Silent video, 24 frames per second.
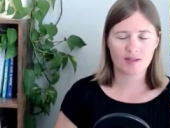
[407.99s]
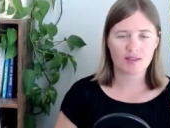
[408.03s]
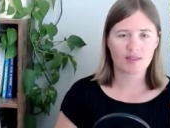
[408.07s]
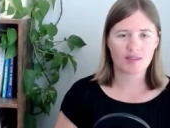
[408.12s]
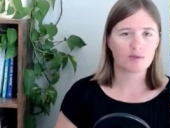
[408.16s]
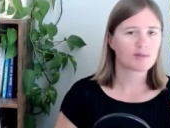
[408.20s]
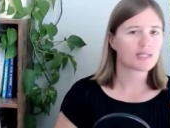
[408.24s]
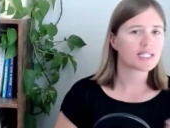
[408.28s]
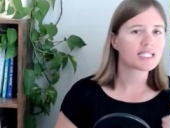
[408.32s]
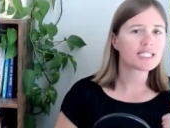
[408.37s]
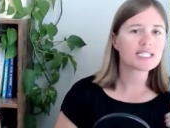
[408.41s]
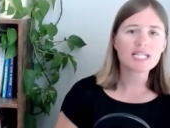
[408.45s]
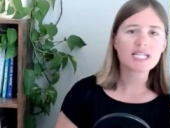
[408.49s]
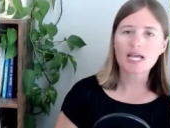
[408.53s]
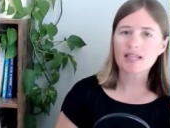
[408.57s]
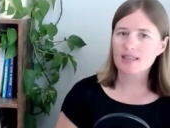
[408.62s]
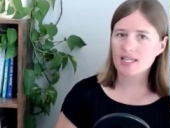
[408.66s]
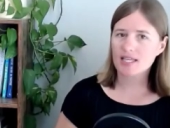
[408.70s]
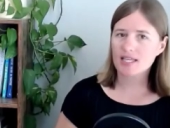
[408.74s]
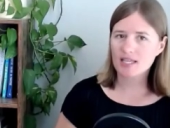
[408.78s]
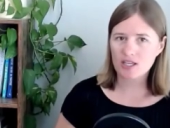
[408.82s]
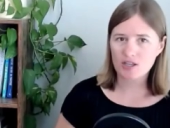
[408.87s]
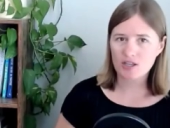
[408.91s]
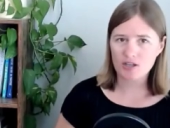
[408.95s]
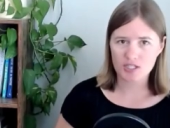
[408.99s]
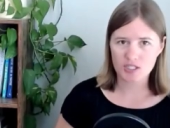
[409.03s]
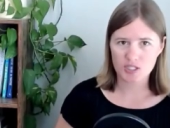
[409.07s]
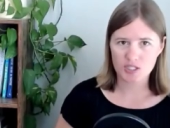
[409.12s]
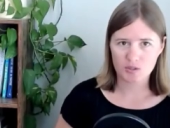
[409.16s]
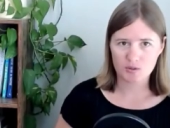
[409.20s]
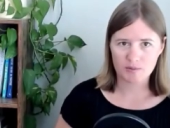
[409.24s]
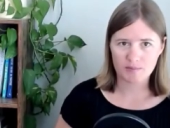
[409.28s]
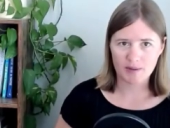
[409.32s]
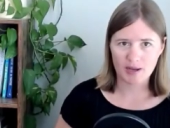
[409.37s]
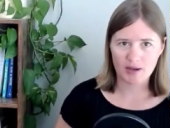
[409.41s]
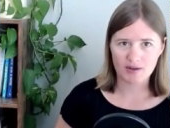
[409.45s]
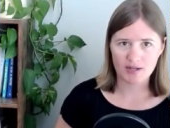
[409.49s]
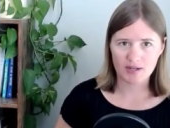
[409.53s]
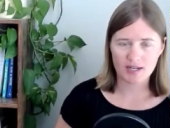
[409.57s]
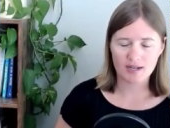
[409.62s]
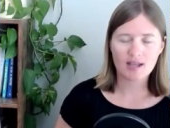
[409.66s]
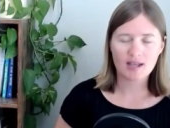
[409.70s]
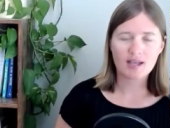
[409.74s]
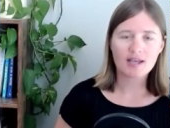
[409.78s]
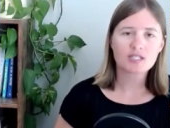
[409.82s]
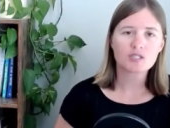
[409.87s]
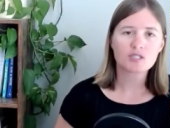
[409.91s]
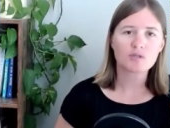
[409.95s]
There was nothing he could do about it.
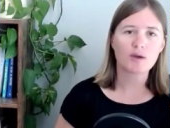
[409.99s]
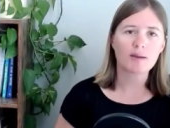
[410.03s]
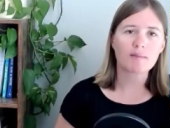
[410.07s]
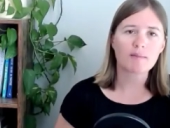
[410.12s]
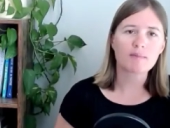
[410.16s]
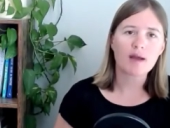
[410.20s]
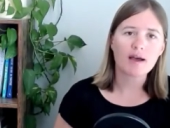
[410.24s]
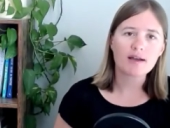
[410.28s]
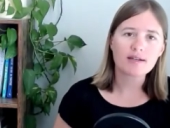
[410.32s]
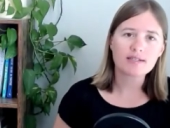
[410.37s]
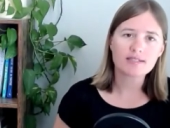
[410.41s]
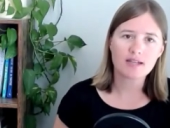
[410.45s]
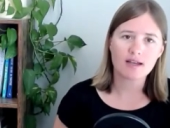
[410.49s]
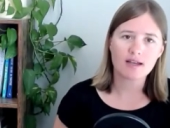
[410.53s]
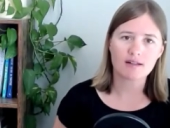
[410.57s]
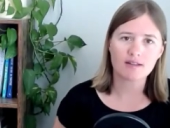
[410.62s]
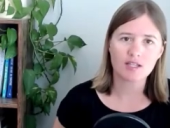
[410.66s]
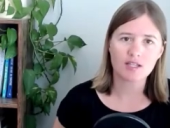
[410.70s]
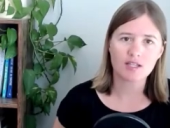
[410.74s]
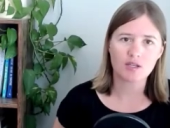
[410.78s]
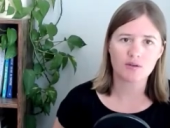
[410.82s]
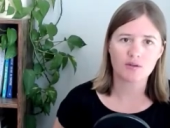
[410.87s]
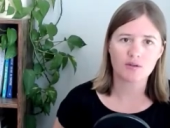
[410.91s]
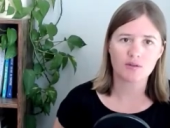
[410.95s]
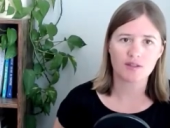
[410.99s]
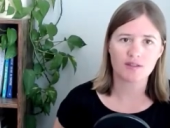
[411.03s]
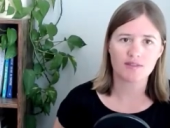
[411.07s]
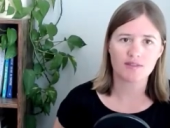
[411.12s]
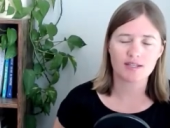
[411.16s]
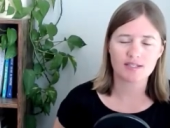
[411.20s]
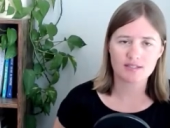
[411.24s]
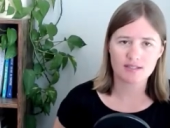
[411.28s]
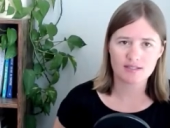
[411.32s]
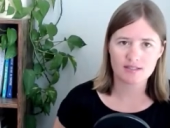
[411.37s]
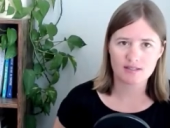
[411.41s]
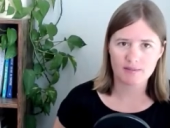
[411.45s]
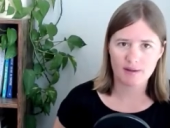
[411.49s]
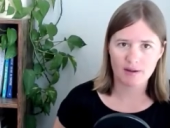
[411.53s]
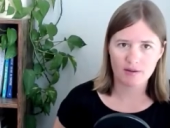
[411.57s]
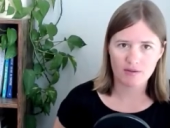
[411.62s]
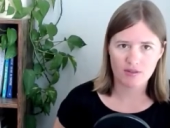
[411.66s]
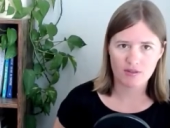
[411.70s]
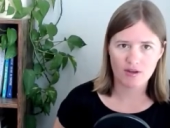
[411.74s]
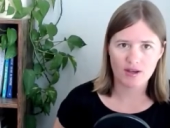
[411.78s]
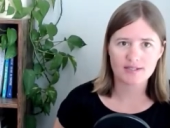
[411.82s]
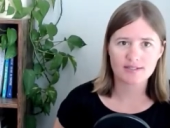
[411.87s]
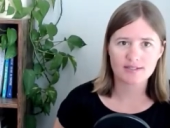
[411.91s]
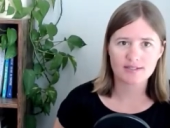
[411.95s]
So I'm not telling you that this is about
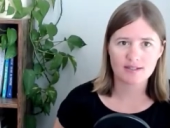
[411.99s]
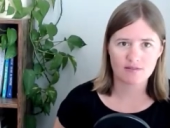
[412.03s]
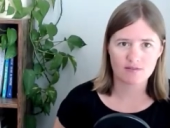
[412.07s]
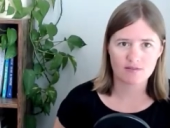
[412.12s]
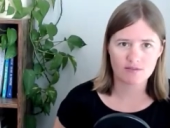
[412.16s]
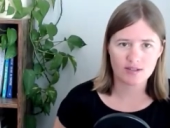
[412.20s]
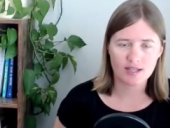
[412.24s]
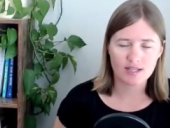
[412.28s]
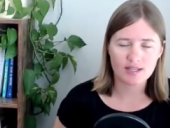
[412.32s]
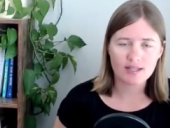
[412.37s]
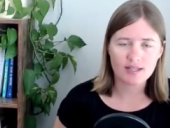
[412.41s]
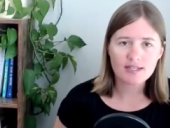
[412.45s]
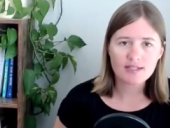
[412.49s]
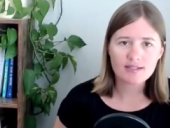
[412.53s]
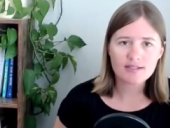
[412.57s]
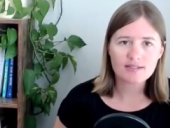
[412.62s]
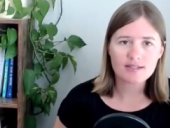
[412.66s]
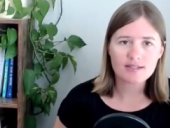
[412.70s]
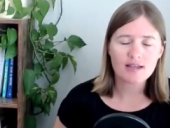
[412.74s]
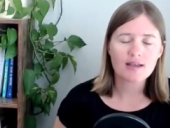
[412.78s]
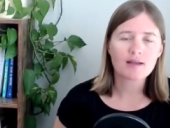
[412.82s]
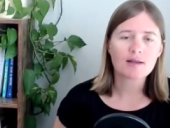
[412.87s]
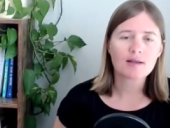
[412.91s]
thoughts and feelings